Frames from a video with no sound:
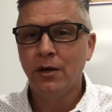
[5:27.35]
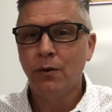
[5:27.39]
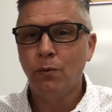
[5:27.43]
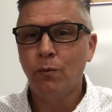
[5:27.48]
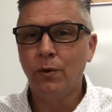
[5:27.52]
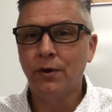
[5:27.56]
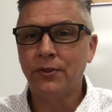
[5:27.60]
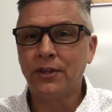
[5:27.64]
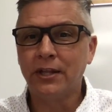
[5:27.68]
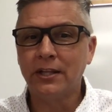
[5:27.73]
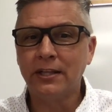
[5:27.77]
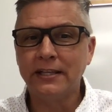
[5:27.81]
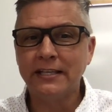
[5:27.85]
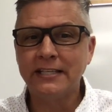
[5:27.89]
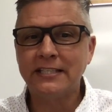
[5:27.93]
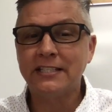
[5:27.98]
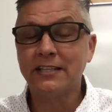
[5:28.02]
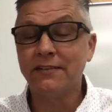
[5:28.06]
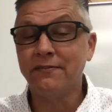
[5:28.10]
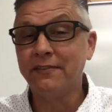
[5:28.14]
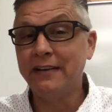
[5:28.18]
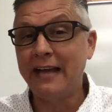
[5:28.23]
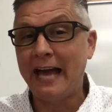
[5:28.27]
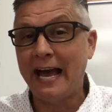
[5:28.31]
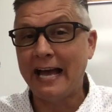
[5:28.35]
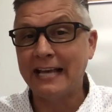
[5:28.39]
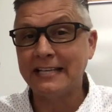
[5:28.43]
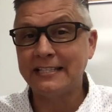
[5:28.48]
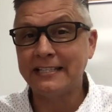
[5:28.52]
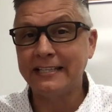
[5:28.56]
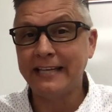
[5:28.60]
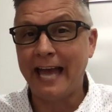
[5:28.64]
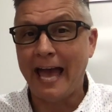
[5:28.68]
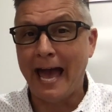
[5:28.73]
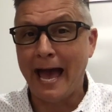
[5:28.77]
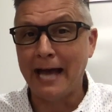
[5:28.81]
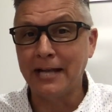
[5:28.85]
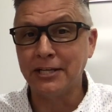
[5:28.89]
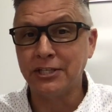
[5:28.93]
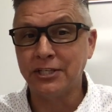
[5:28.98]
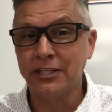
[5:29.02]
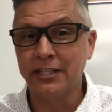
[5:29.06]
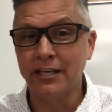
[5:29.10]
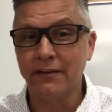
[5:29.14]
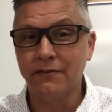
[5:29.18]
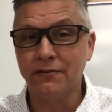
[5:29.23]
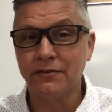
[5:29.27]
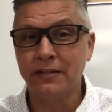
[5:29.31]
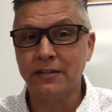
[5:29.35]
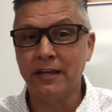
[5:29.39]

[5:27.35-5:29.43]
with a list of nasty adjectives.